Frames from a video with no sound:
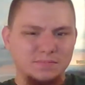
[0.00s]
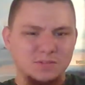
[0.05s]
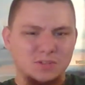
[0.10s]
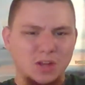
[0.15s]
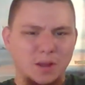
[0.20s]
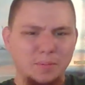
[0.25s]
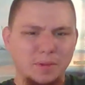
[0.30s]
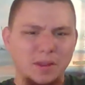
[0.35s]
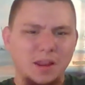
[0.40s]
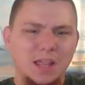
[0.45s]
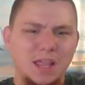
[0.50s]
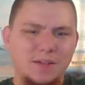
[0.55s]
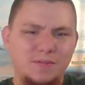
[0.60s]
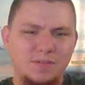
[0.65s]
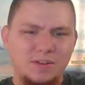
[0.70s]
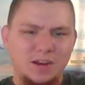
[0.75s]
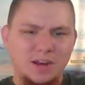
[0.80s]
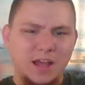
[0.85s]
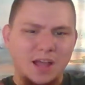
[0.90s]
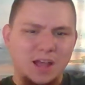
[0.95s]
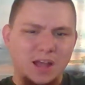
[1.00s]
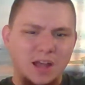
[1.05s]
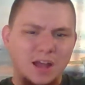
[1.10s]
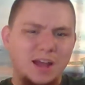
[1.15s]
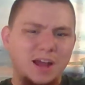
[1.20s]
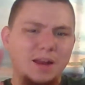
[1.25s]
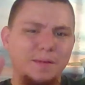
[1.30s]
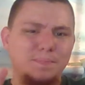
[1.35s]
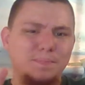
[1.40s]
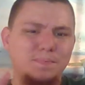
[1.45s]
So I'm going to give it a
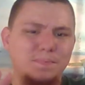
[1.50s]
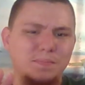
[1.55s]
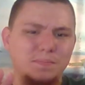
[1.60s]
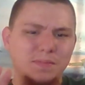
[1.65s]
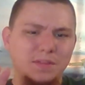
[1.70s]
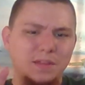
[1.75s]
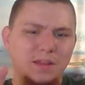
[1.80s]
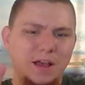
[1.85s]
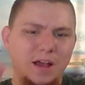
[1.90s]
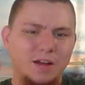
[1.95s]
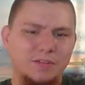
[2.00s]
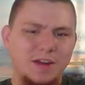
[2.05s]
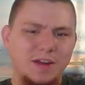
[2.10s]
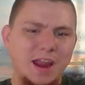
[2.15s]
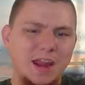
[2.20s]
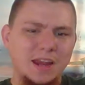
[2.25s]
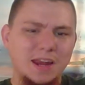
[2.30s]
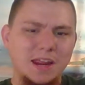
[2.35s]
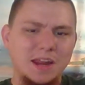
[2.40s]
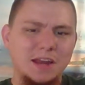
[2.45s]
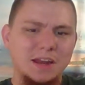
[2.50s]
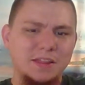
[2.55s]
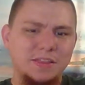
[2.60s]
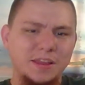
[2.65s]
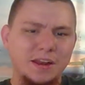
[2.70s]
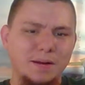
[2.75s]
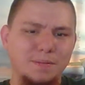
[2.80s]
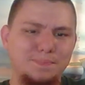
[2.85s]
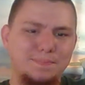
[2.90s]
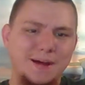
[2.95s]
rating and
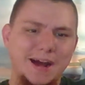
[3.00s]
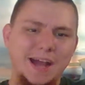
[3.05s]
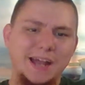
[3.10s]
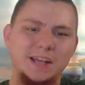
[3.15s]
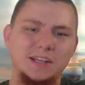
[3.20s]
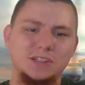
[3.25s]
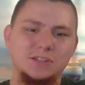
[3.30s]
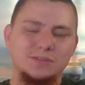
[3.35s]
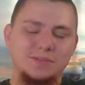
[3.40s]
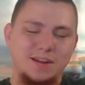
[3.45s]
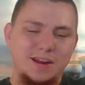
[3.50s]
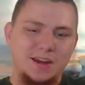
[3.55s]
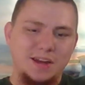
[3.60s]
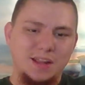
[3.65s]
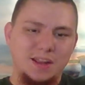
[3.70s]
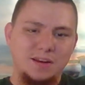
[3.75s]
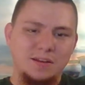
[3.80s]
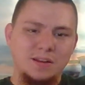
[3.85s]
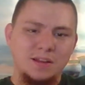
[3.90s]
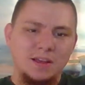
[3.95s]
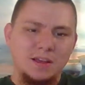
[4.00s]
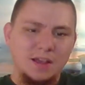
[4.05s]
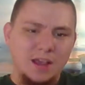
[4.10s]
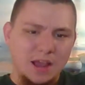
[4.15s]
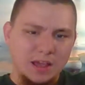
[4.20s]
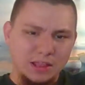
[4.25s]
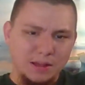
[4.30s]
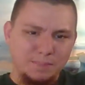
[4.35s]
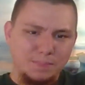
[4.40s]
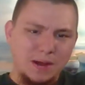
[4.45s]
then a biased rating.
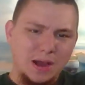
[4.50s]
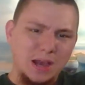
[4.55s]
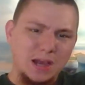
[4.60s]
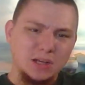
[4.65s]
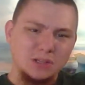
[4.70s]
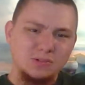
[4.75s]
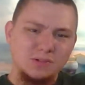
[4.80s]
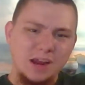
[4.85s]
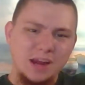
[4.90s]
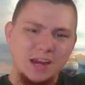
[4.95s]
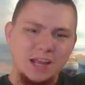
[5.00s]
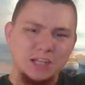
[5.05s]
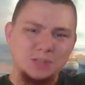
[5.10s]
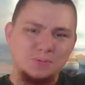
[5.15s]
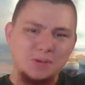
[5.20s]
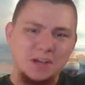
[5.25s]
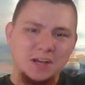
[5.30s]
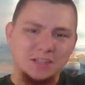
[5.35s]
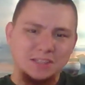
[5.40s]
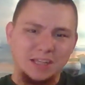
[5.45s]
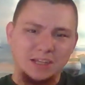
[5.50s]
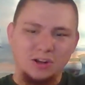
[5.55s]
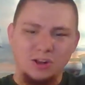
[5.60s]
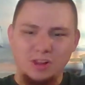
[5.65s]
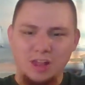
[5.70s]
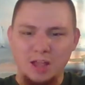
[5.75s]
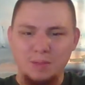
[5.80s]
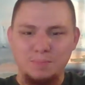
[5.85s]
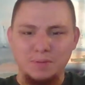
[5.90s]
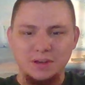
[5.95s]
And the biased rating is because I don't
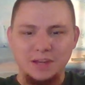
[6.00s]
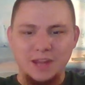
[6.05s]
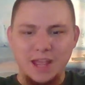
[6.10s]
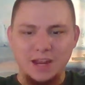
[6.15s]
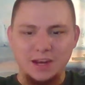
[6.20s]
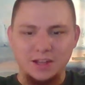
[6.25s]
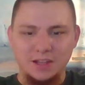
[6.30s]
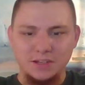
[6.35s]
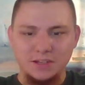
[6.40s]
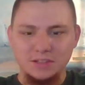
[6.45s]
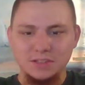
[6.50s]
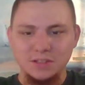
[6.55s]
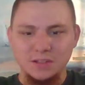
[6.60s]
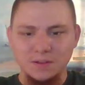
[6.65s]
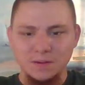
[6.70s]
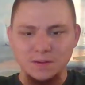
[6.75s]
like bananas.